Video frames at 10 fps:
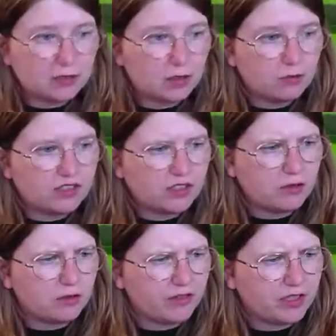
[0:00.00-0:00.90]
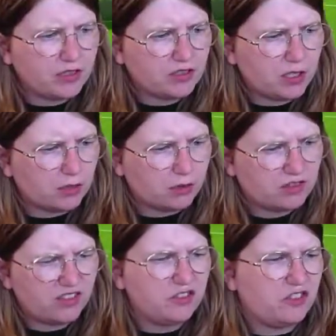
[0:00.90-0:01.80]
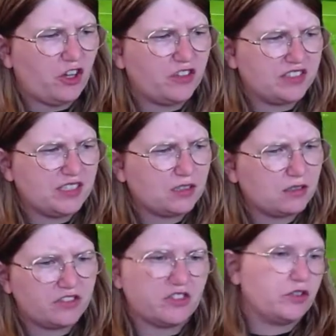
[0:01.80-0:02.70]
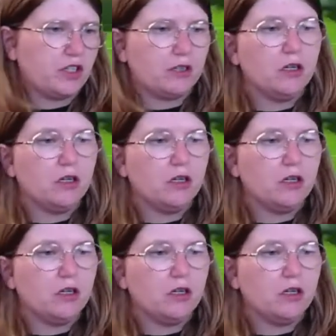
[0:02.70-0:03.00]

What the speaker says: Oh, is it done? Is it done? It's not done, is it? No, it's not done.